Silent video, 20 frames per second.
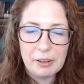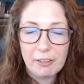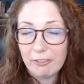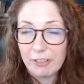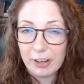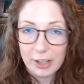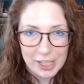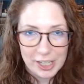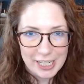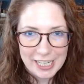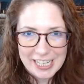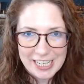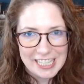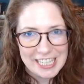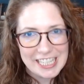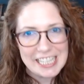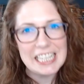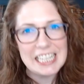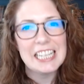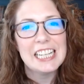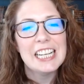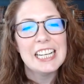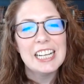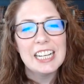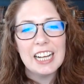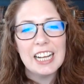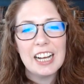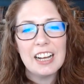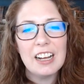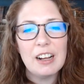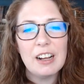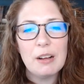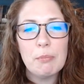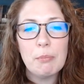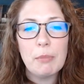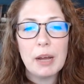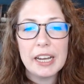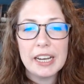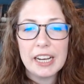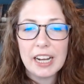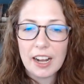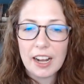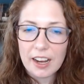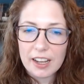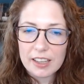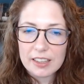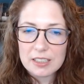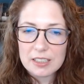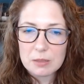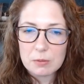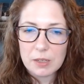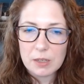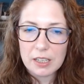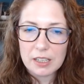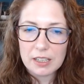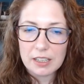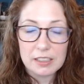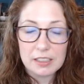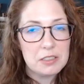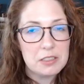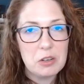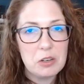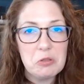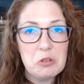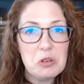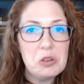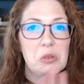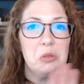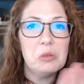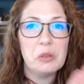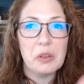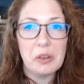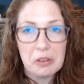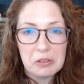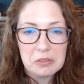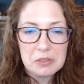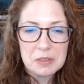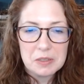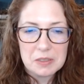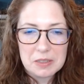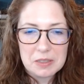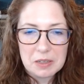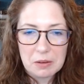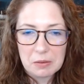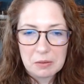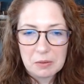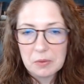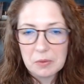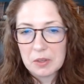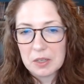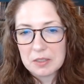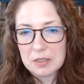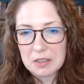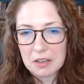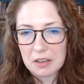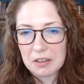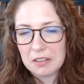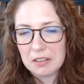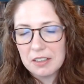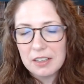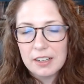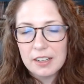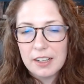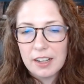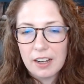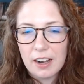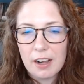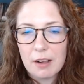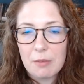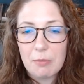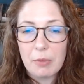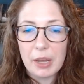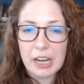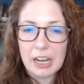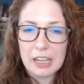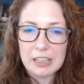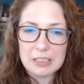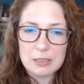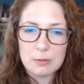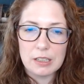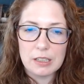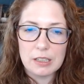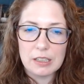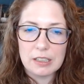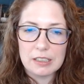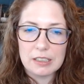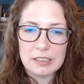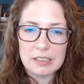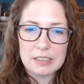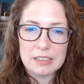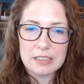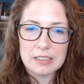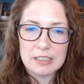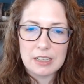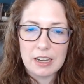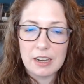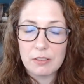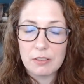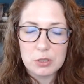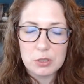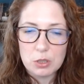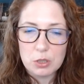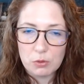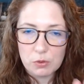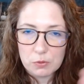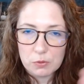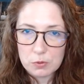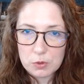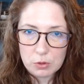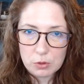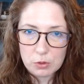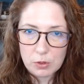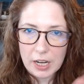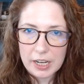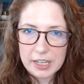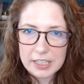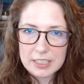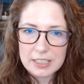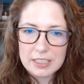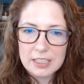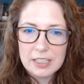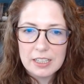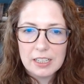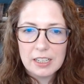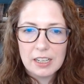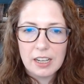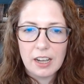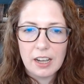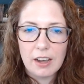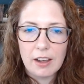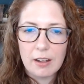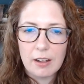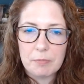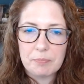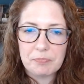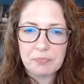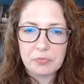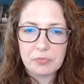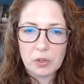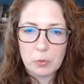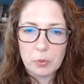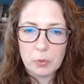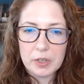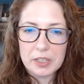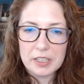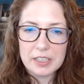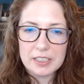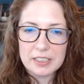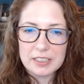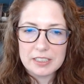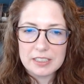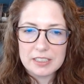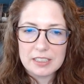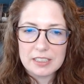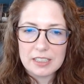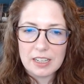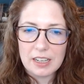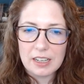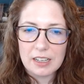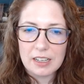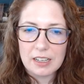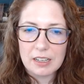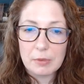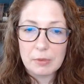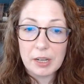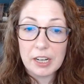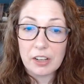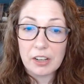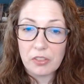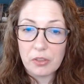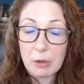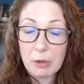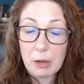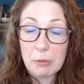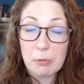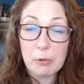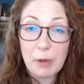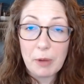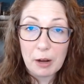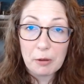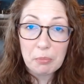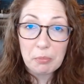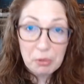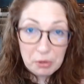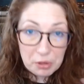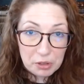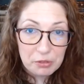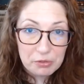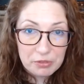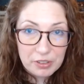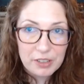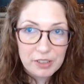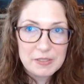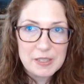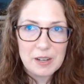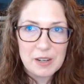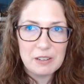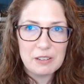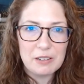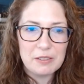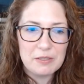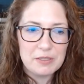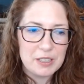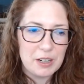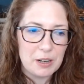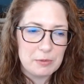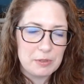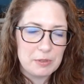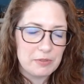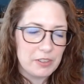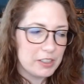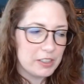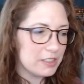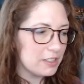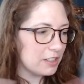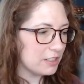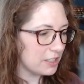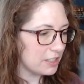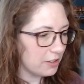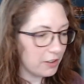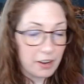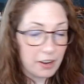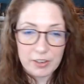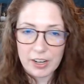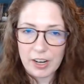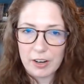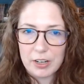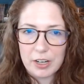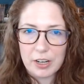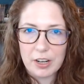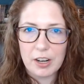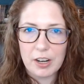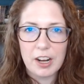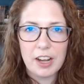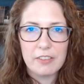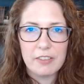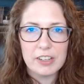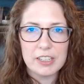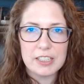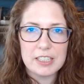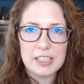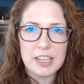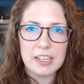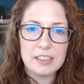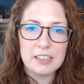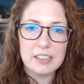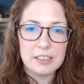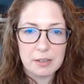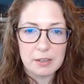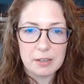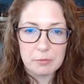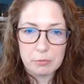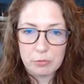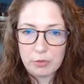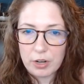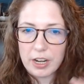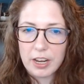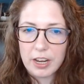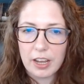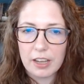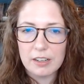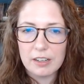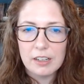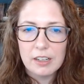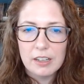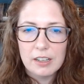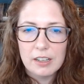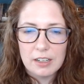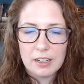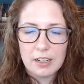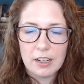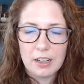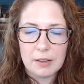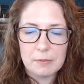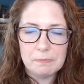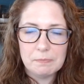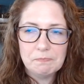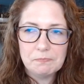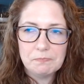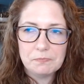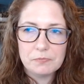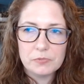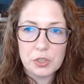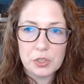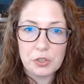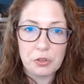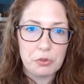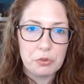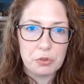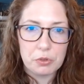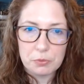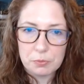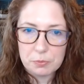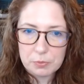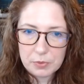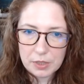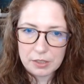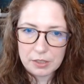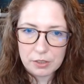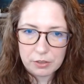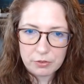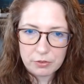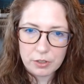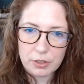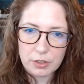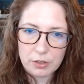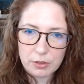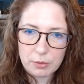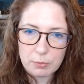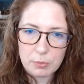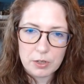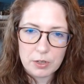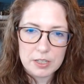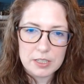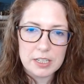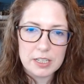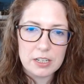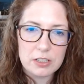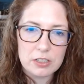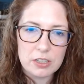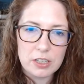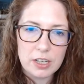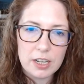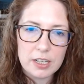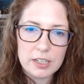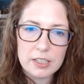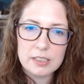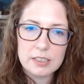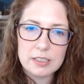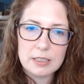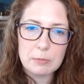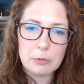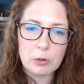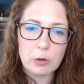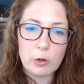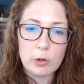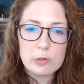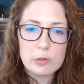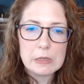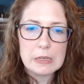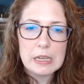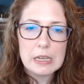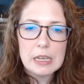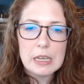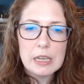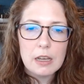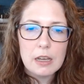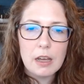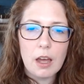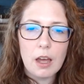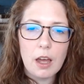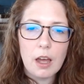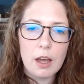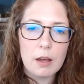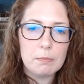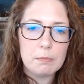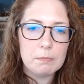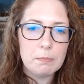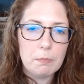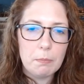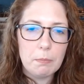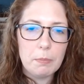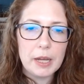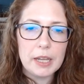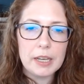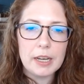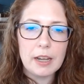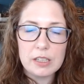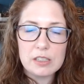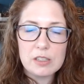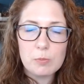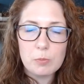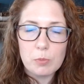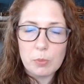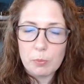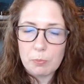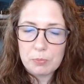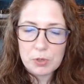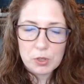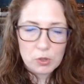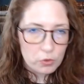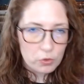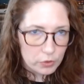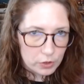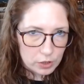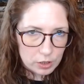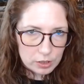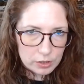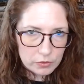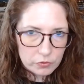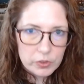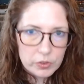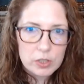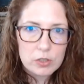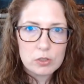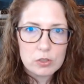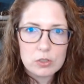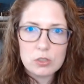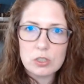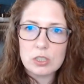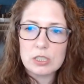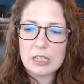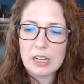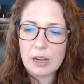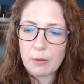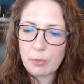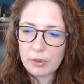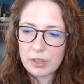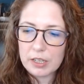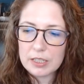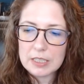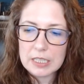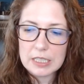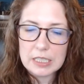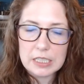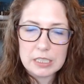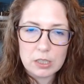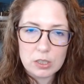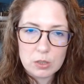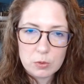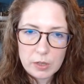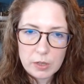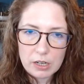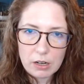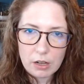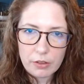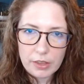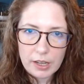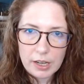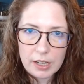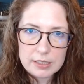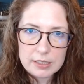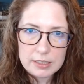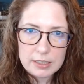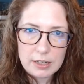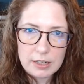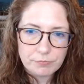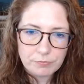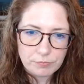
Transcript: Very nice. My high this week, at least no new lows. So that's good. My high this week is, I have two highs. One is, I got the paperback proof of Song of Scarabs and Fallen Stars. I don't have it out here. I have it inside because I'm reading it, to go through and look for the pronunciation guide and some quotes. But it's beautiful. There's just a couple things I need to tweak on that.